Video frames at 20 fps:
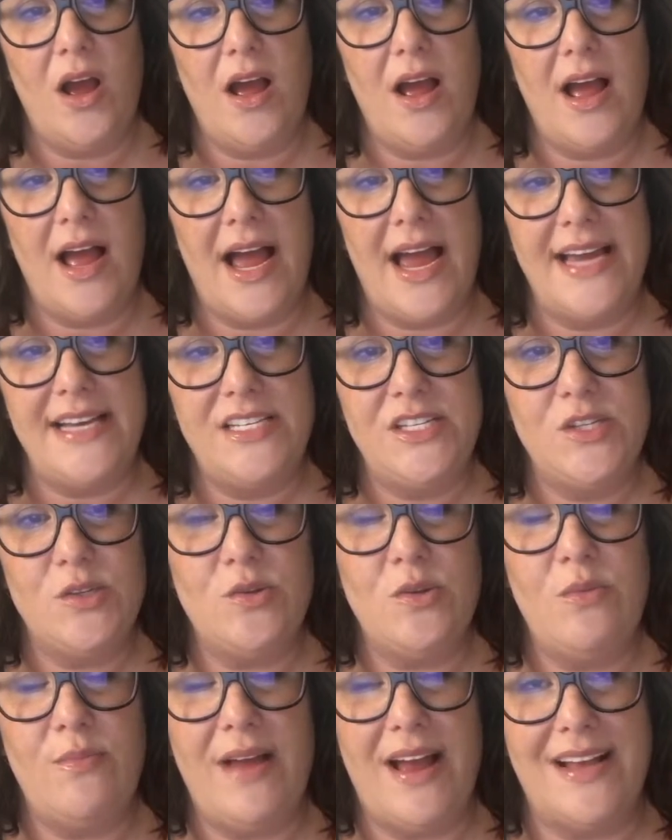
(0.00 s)
high
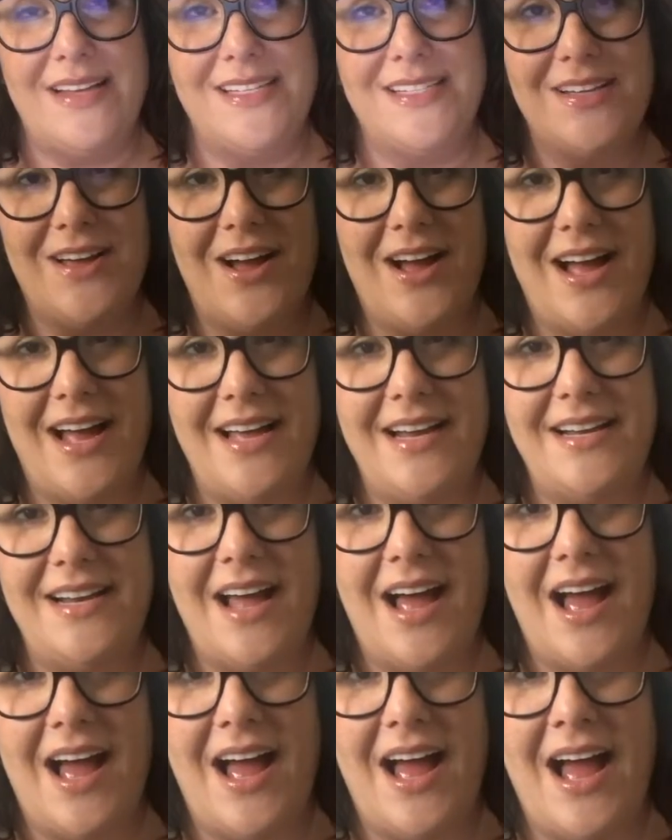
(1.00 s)
school mascot.
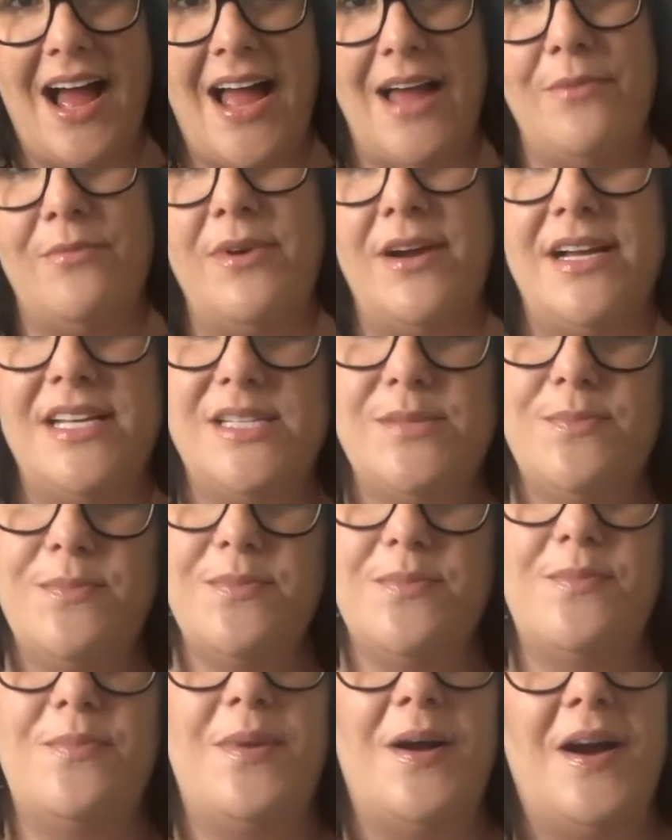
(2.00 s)
I was
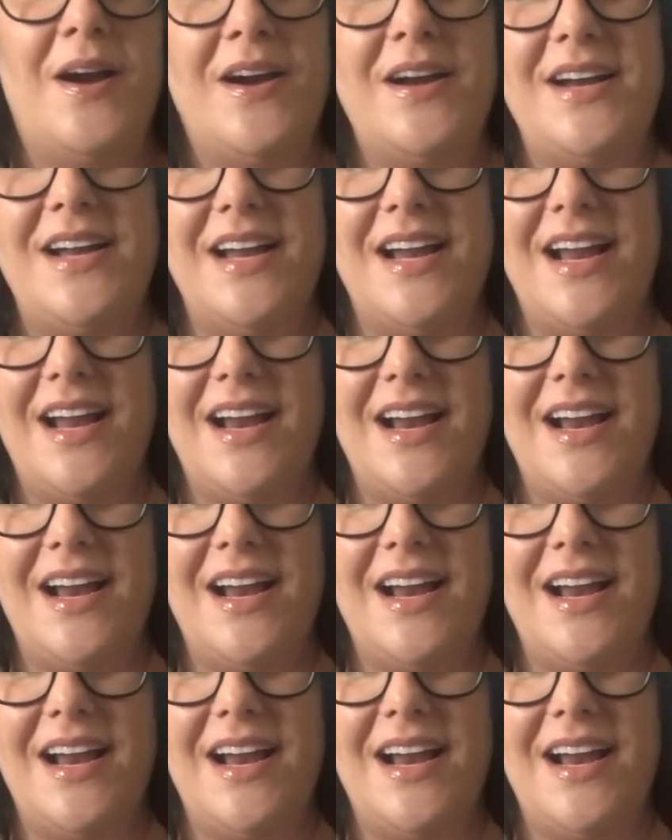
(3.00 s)
part